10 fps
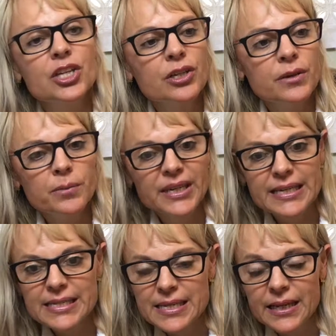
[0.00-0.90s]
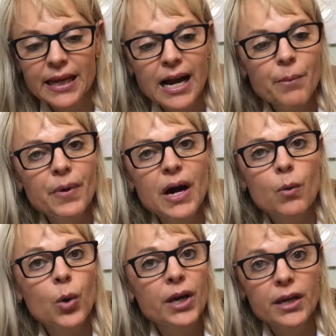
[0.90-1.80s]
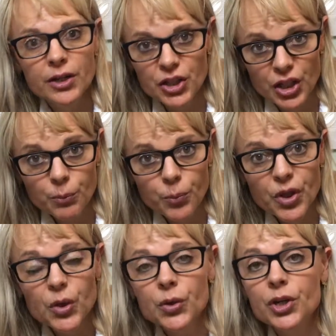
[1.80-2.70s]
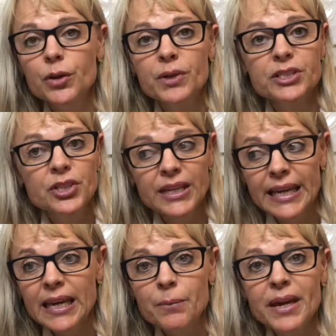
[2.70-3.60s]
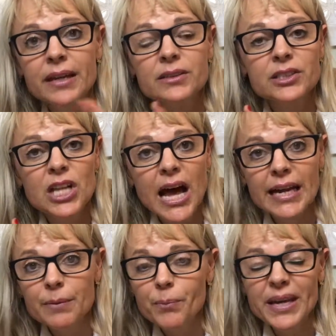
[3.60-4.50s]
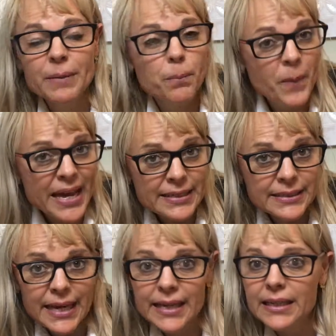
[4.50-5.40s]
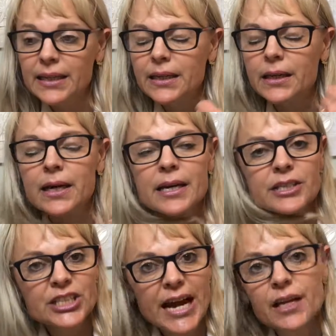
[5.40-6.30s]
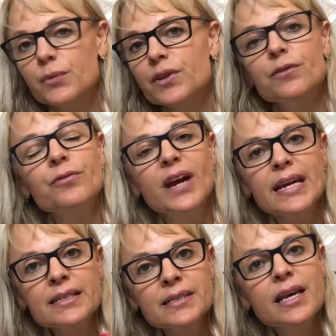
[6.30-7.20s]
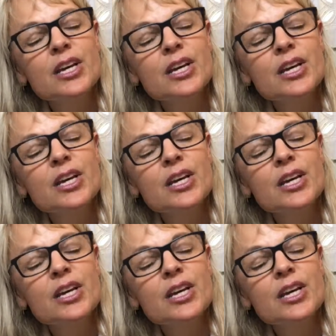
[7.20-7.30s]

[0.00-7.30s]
You can be sitting up, working on your computer, returning emails, lying in bed meditating, chatting with your friends.